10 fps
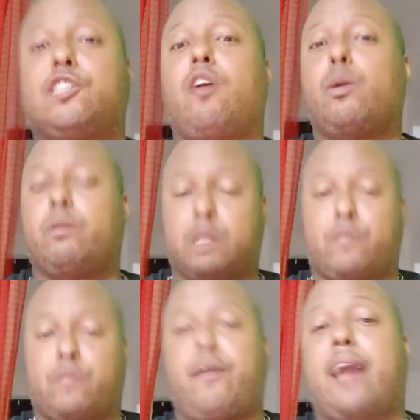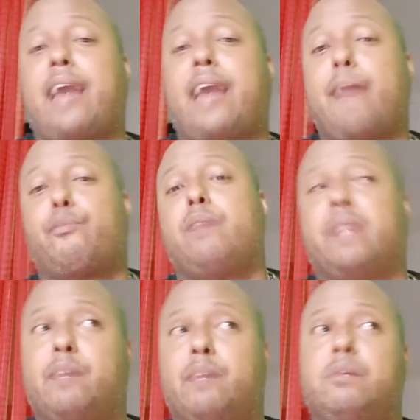with, because of Fat Cat and Freeman
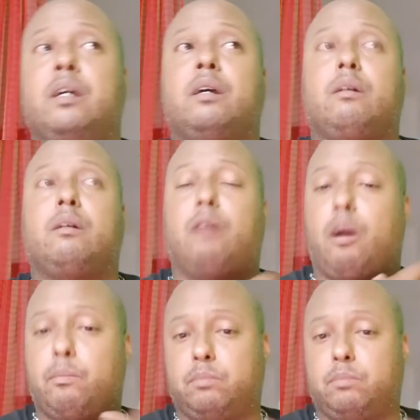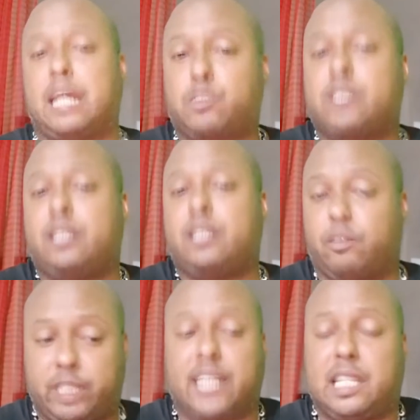them. That's what the
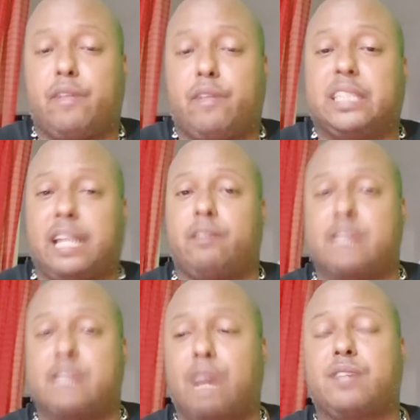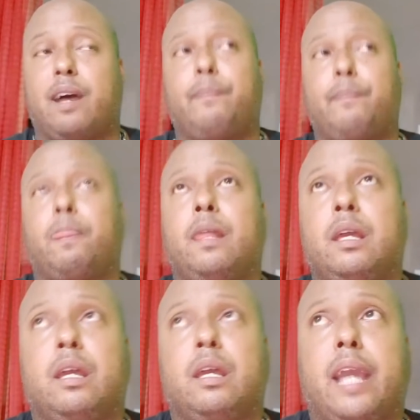TNT originated in the South Side,
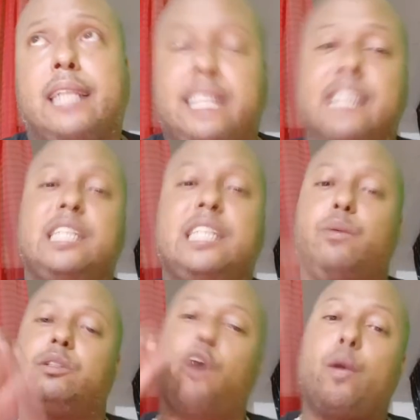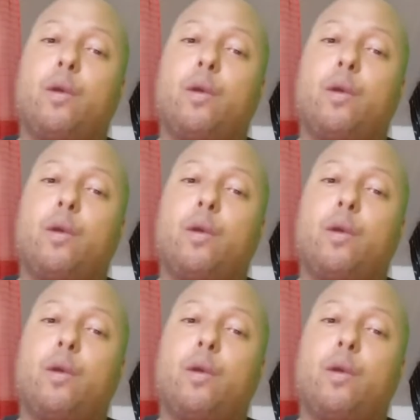and TNT would go hit